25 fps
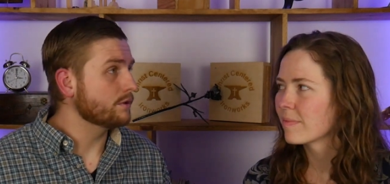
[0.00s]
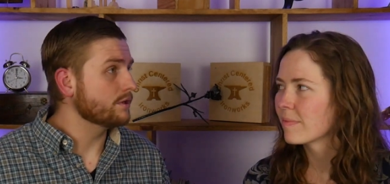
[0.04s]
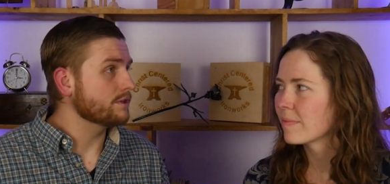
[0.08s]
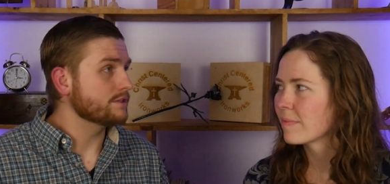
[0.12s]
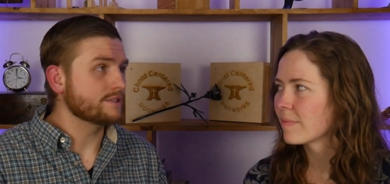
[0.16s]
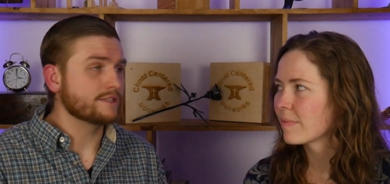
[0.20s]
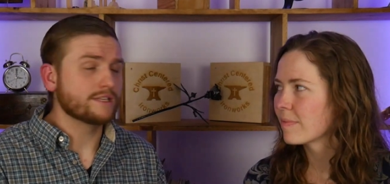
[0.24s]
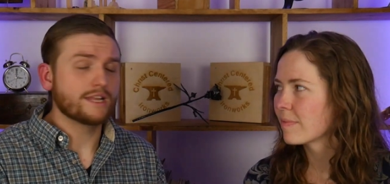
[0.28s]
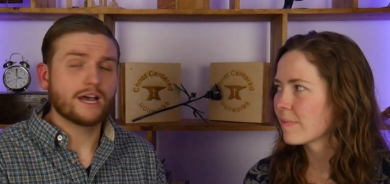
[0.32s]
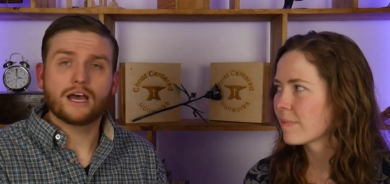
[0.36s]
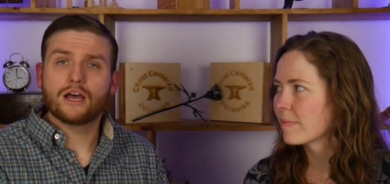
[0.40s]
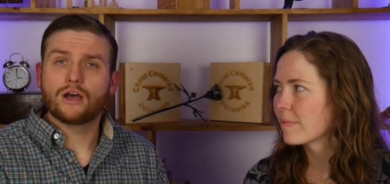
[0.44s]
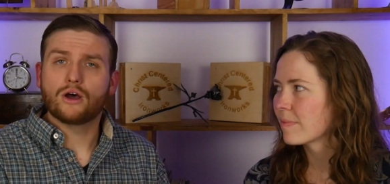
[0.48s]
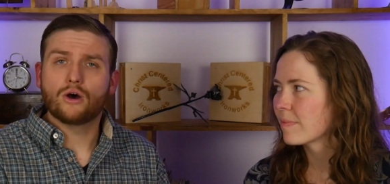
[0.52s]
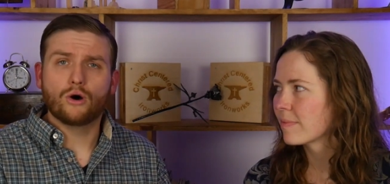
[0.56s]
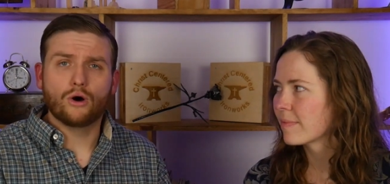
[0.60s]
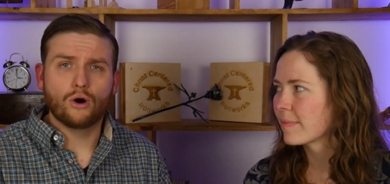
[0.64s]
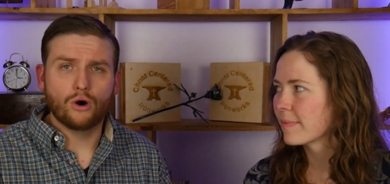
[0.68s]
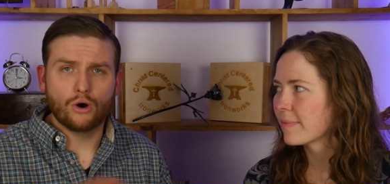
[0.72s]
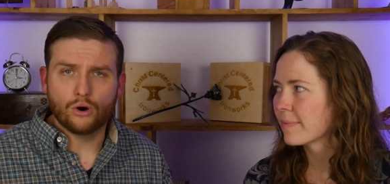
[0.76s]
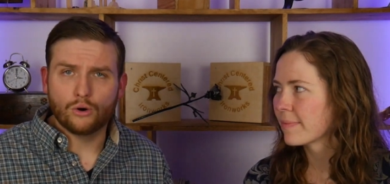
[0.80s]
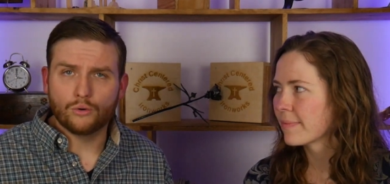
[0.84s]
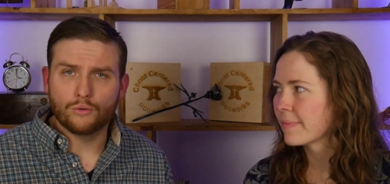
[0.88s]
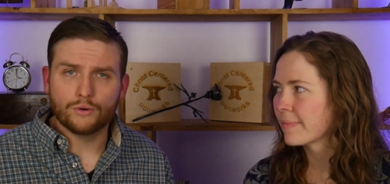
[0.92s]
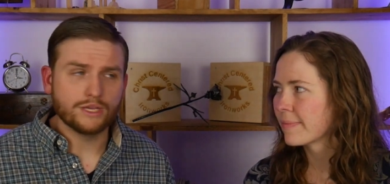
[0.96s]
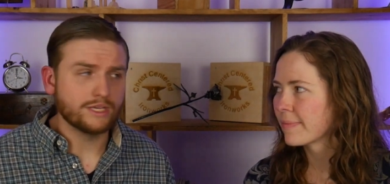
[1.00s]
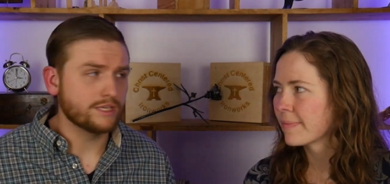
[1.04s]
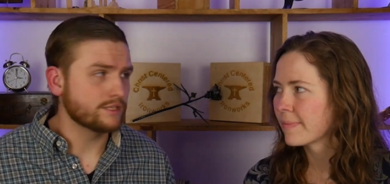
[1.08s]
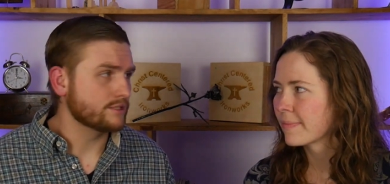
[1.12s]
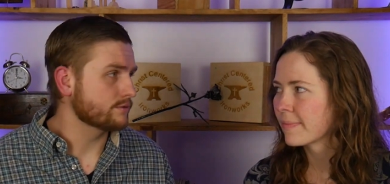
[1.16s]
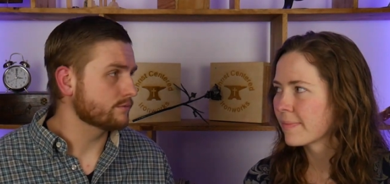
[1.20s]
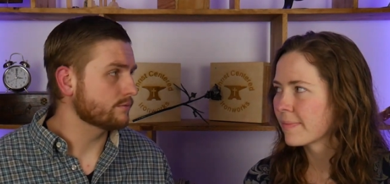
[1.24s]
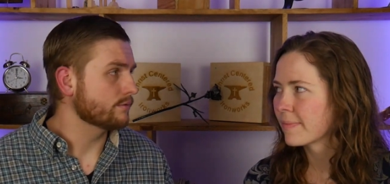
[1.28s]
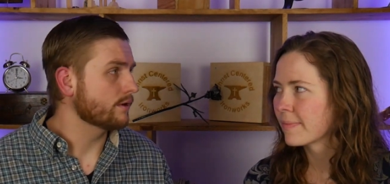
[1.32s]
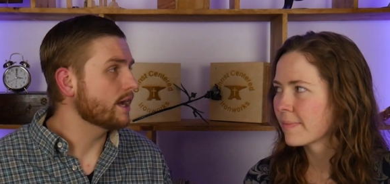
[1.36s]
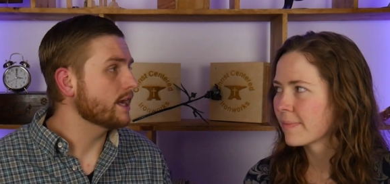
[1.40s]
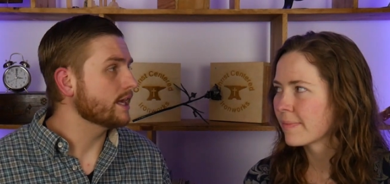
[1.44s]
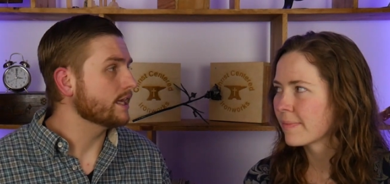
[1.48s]
Speaker 1: was not
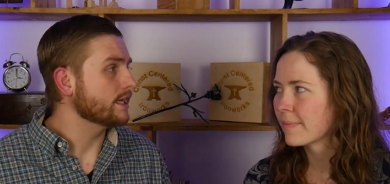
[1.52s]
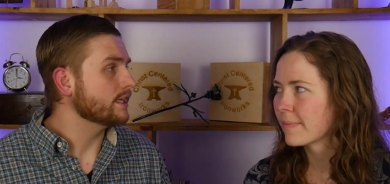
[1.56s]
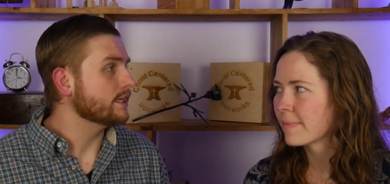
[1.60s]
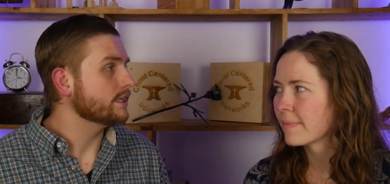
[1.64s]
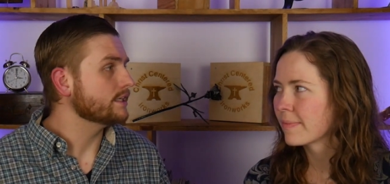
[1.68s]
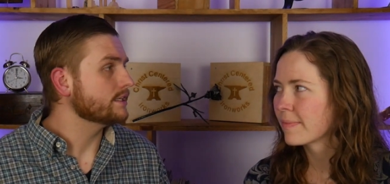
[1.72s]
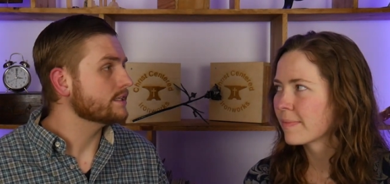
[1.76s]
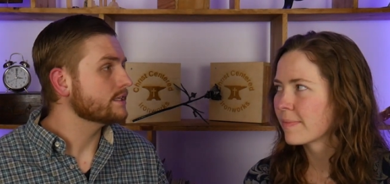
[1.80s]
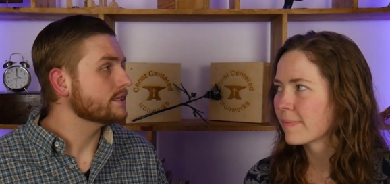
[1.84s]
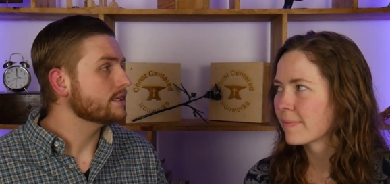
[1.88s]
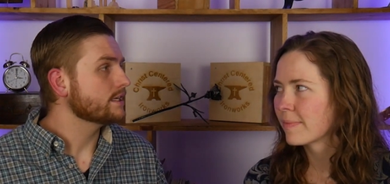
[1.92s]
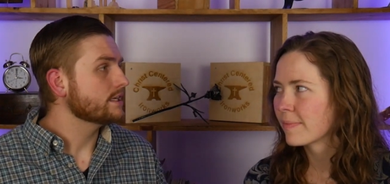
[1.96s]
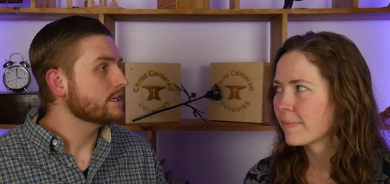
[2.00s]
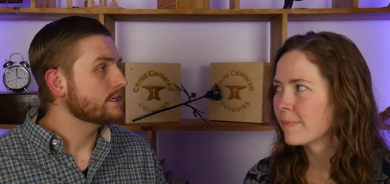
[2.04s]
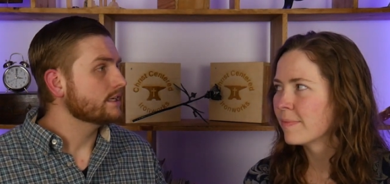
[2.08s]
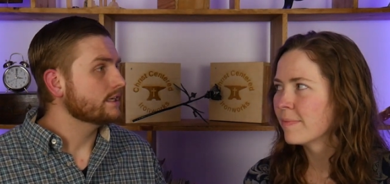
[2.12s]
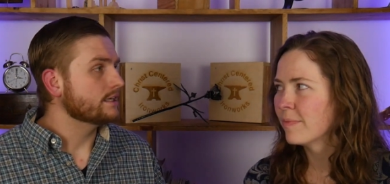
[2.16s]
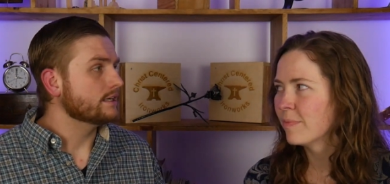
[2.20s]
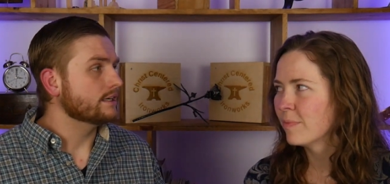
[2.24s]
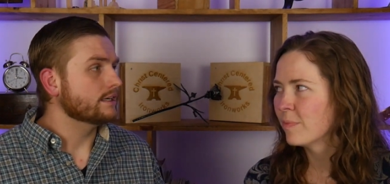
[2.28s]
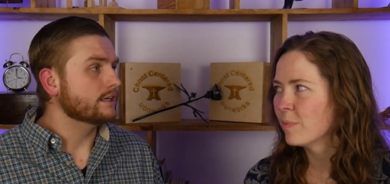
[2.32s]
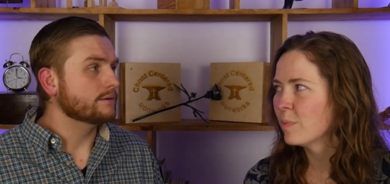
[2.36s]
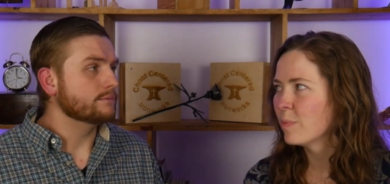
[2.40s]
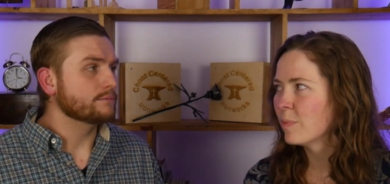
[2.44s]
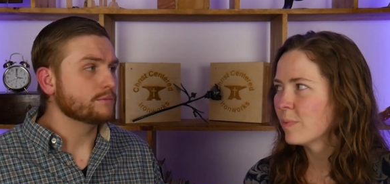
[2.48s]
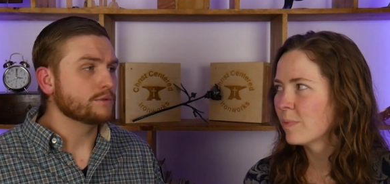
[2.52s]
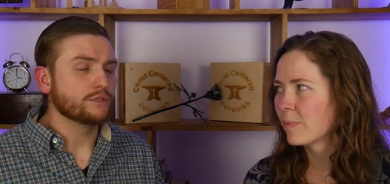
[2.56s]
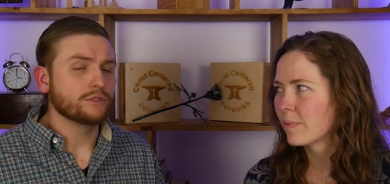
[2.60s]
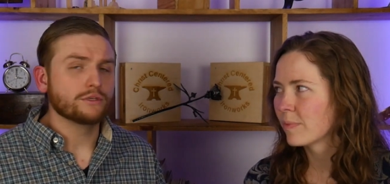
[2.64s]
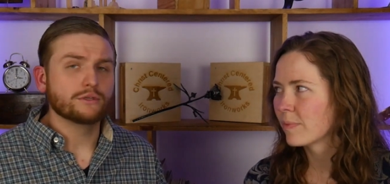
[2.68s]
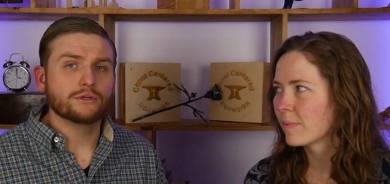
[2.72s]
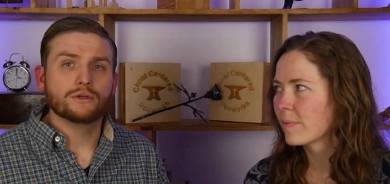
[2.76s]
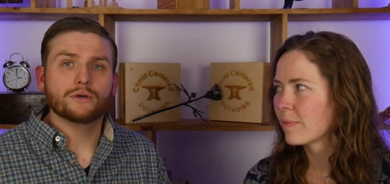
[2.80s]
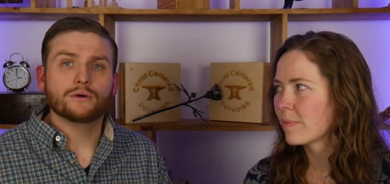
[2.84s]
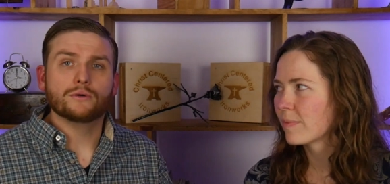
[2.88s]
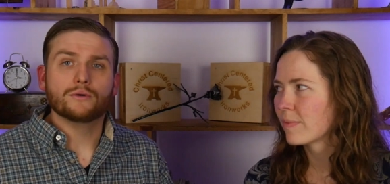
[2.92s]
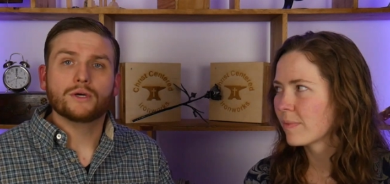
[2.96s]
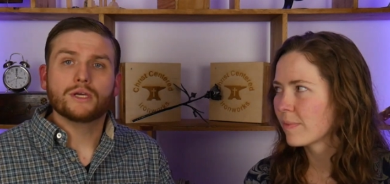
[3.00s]
always right. Mm-hmm. Um,
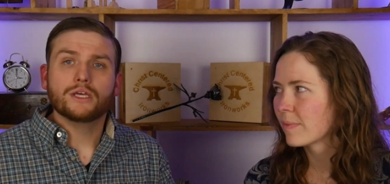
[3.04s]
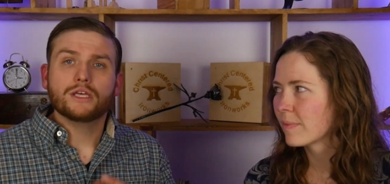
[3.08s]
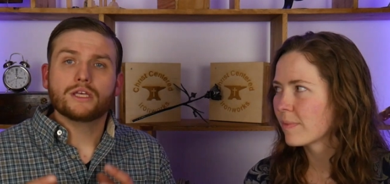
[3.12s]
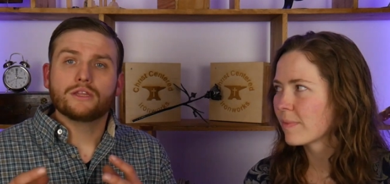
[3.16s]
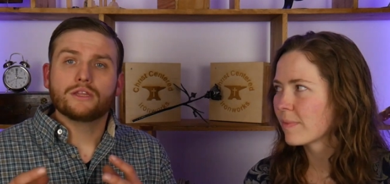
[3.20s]
you know,